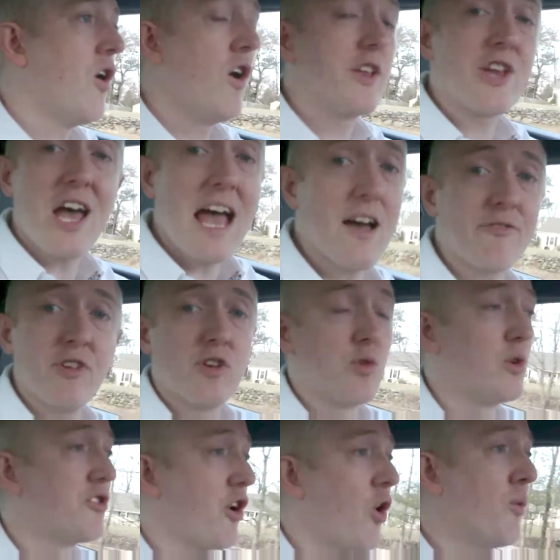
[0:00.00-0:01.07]
All you have to
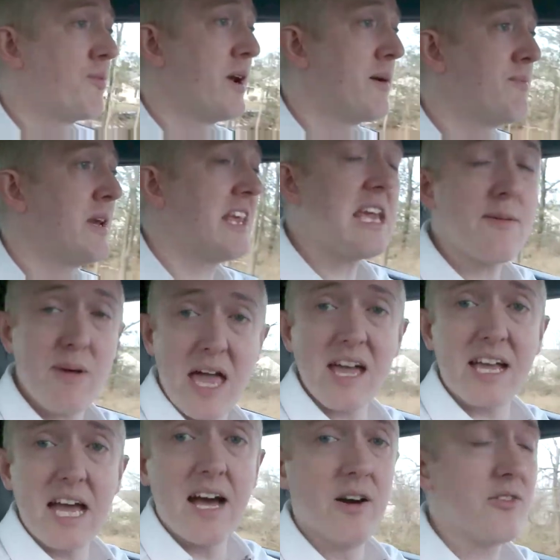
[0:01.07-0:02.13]
do is open up an eBay
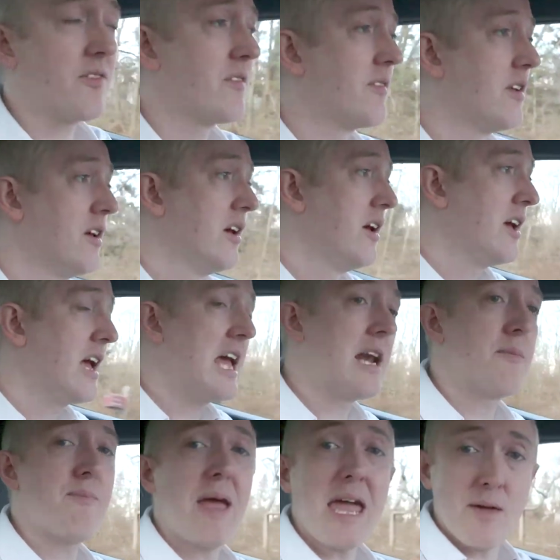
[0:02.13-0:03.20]
account
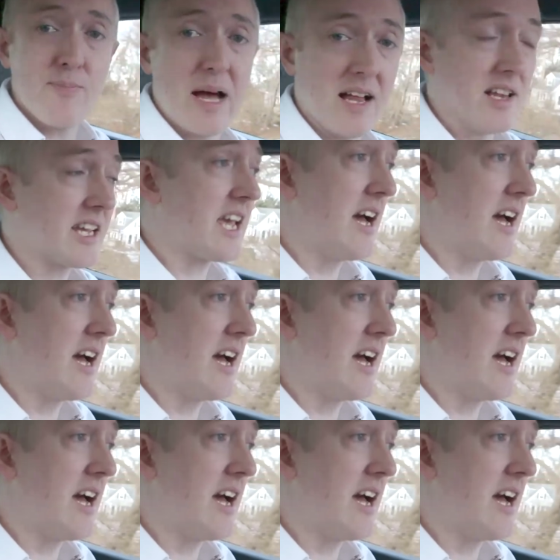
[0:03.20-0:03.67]
and a PayPal